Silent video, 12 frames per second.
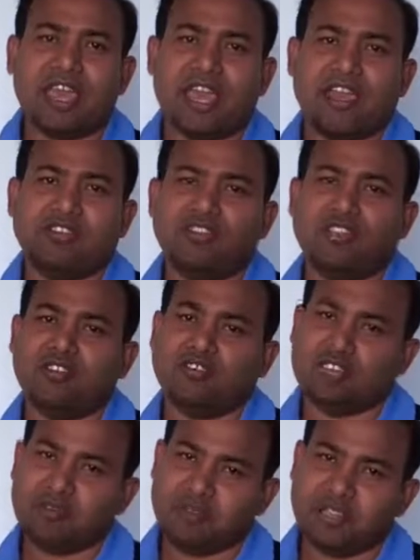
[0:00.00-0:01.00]
and they will
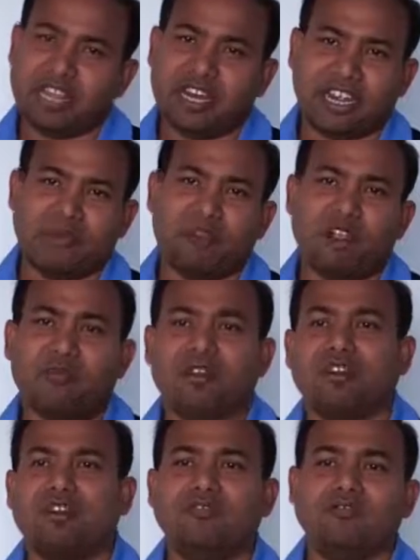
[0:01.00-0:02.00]
give me that
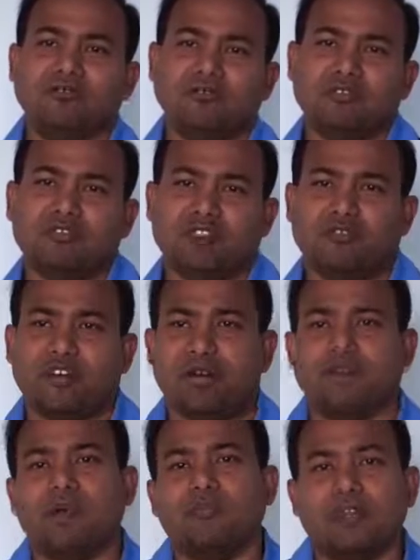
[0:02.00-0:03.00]
environment of software
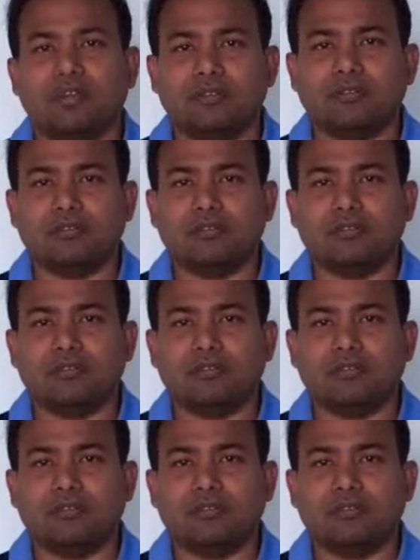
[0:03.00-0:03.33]
development.